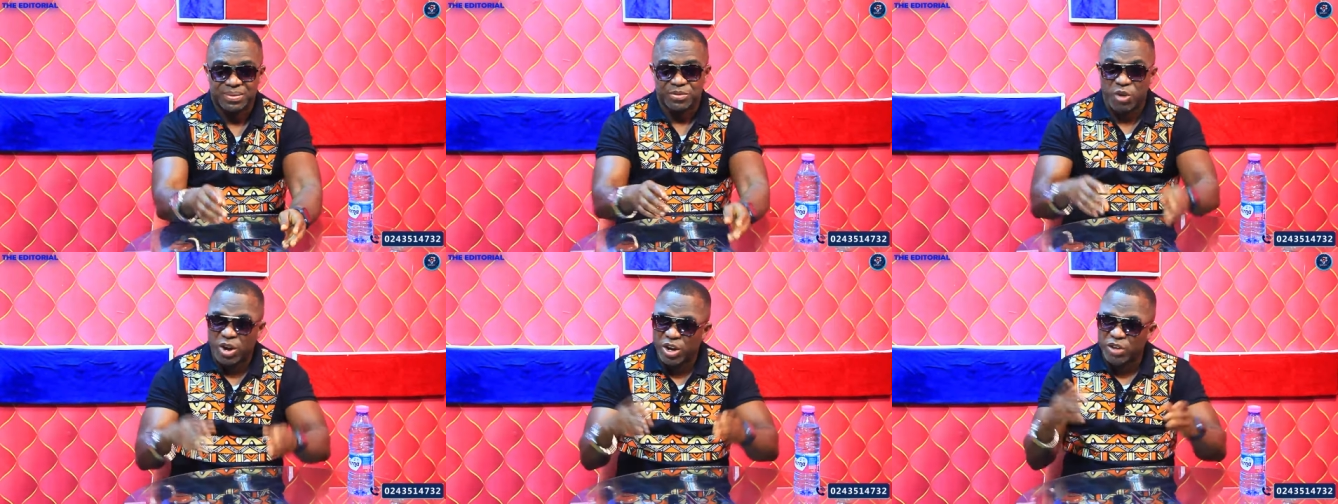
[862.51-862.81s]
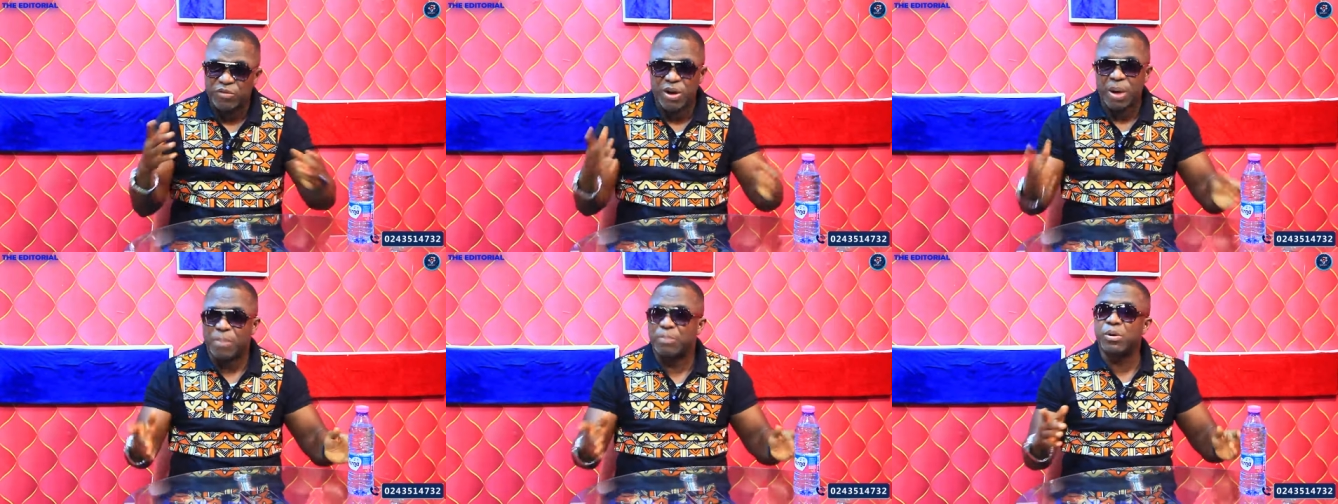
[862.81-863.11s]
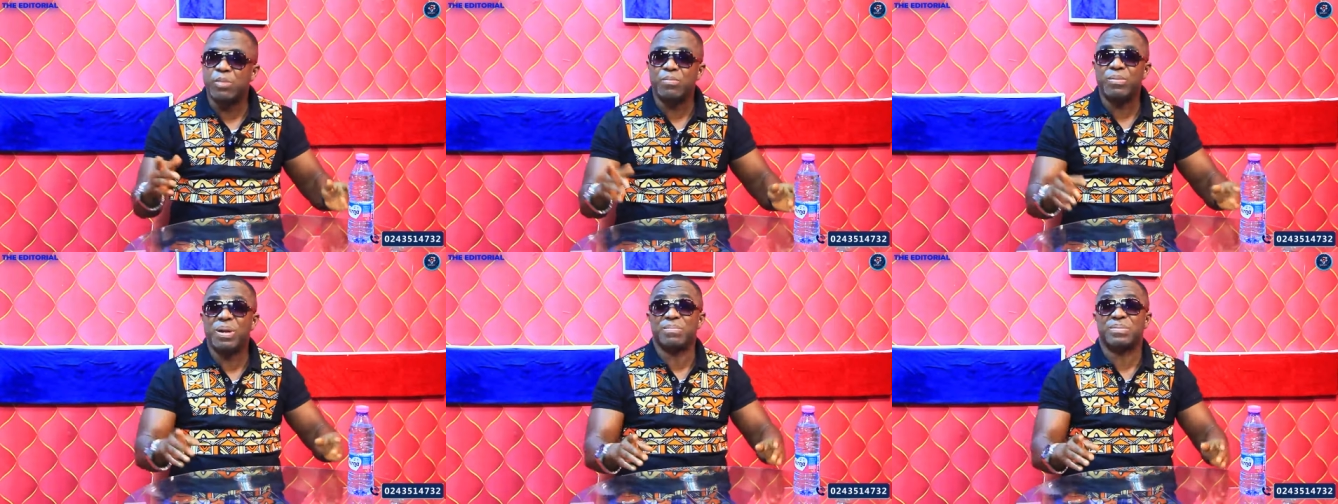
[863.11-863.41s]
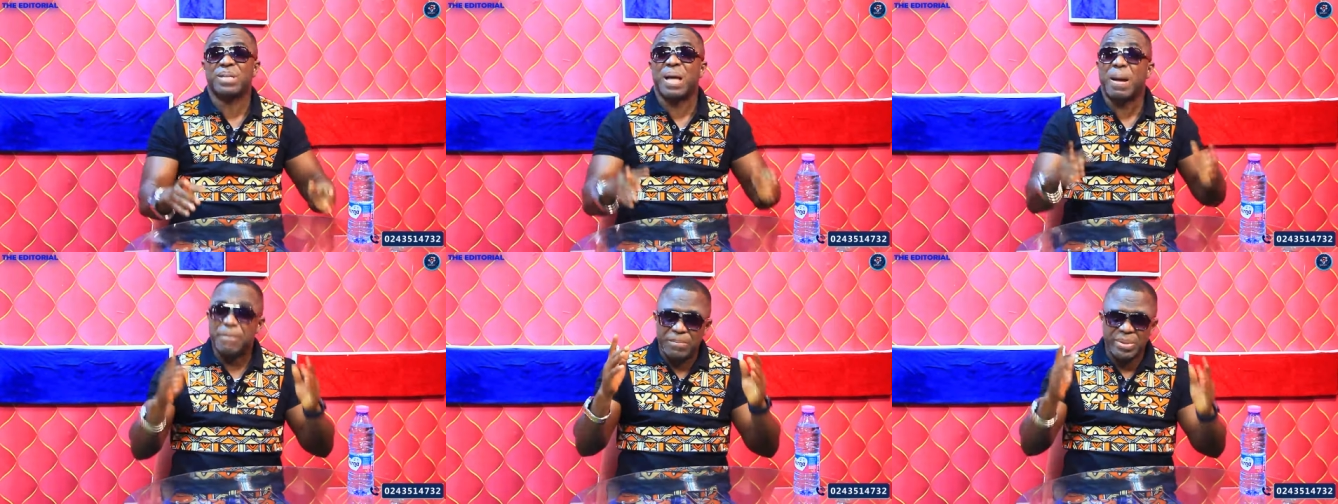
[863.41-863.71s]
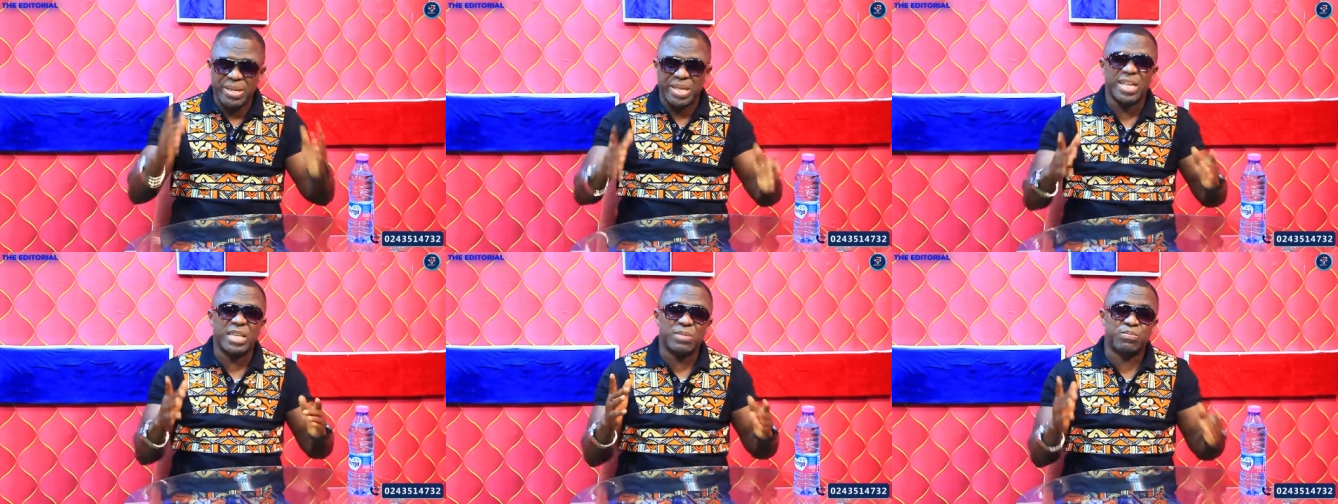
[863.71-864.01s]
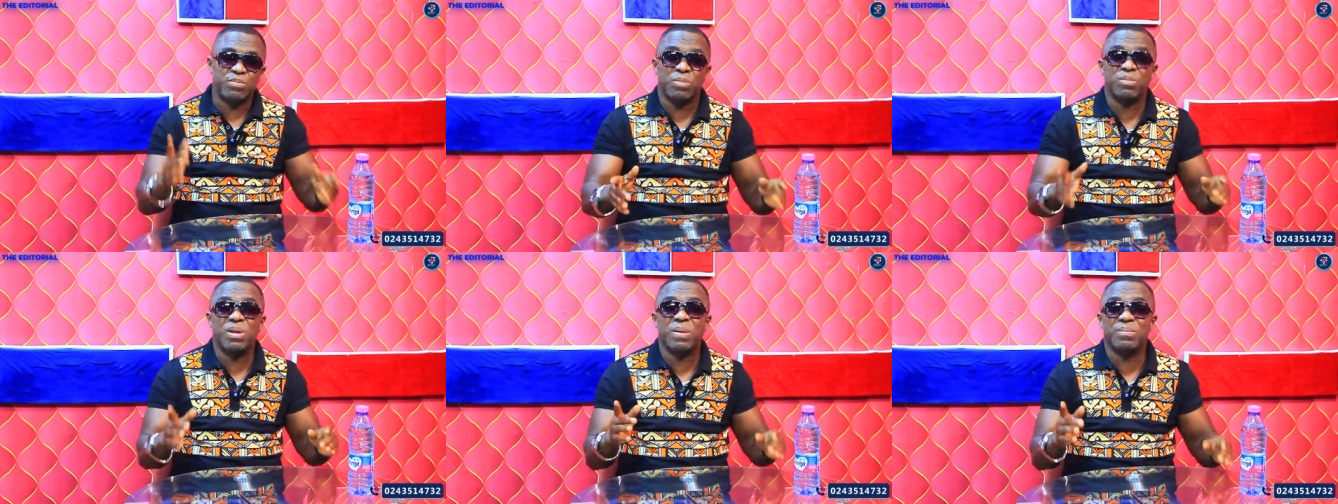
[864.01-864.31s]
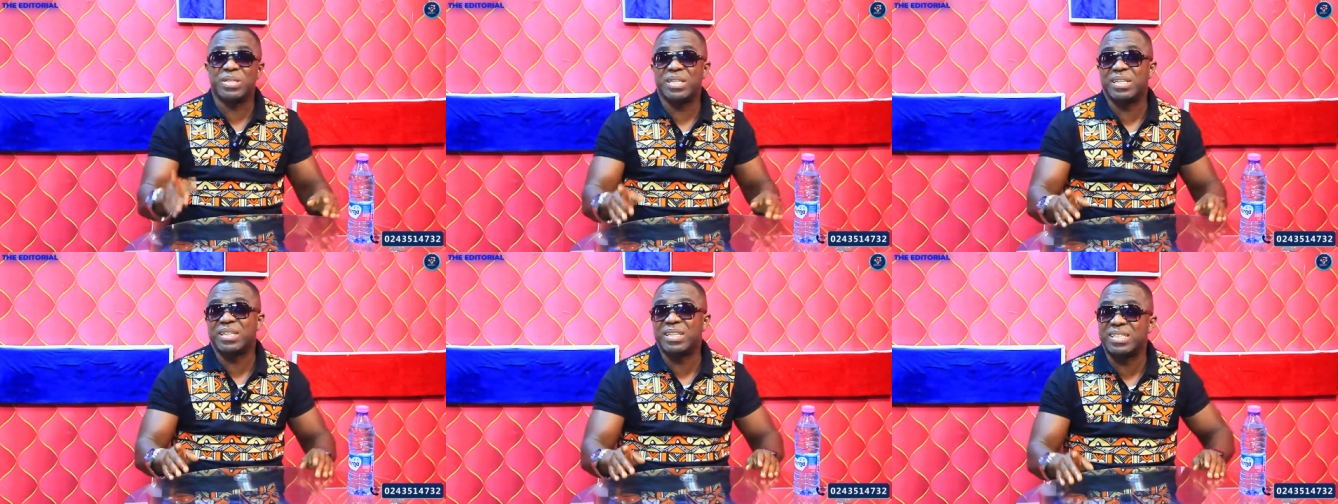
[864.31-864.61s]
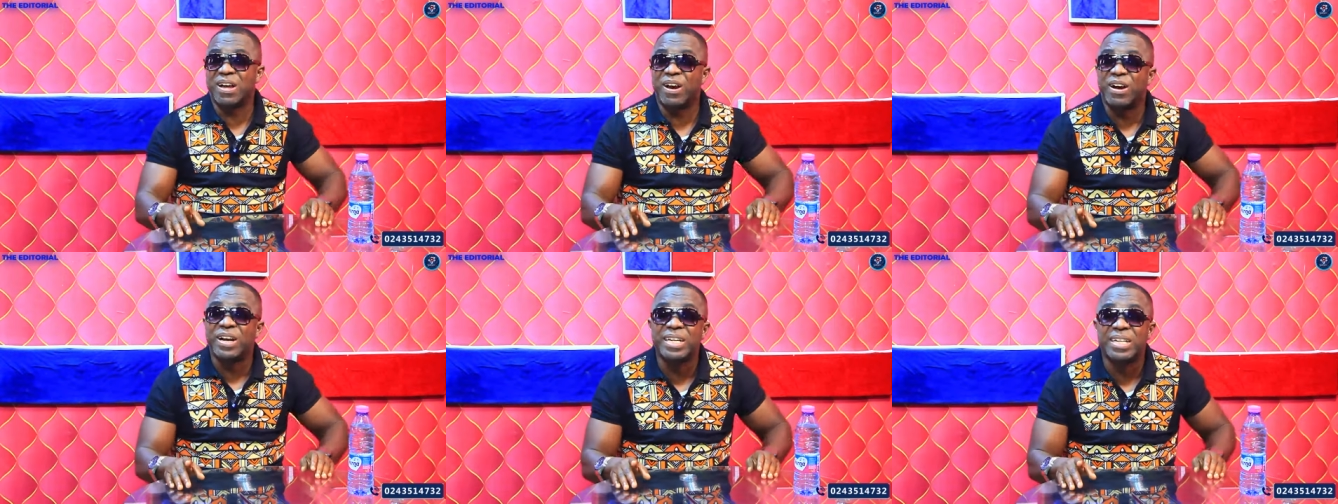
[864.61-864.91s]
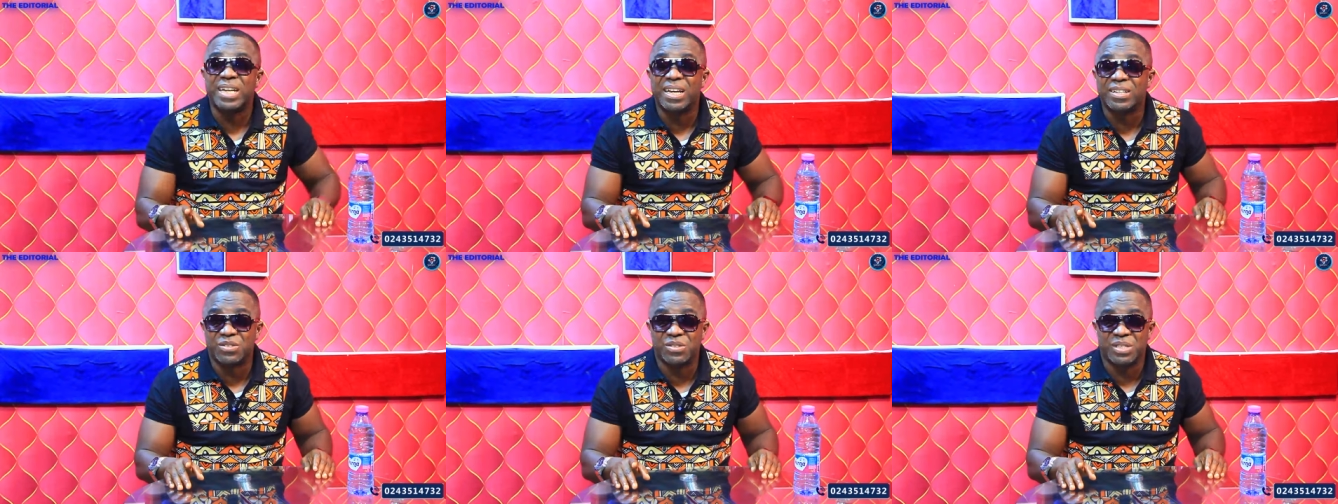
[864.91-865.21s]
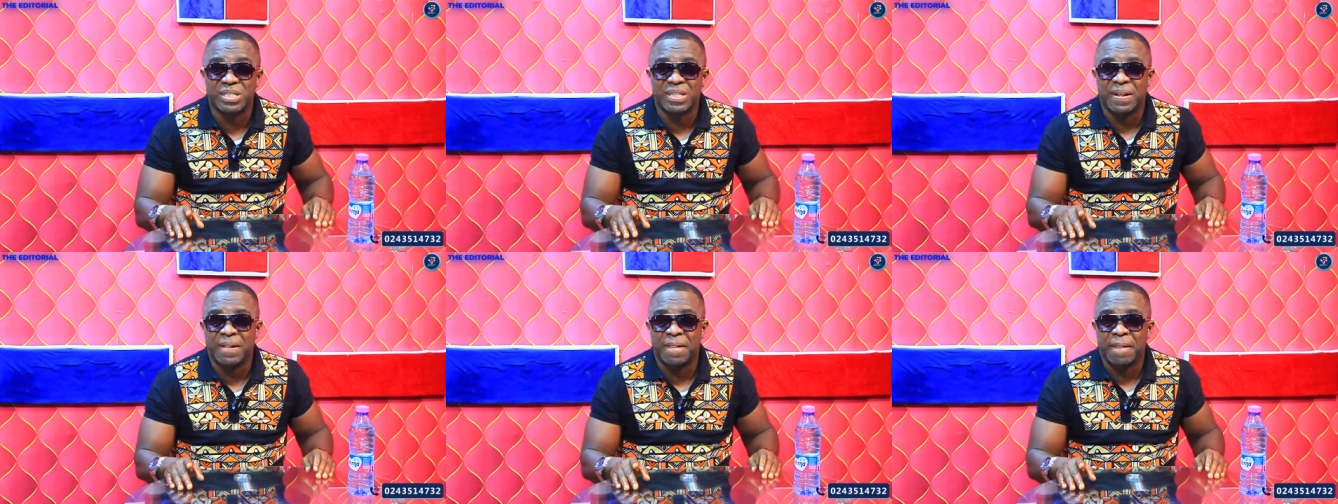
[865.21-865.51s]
One of our problems, our biggest problems in this, our industry.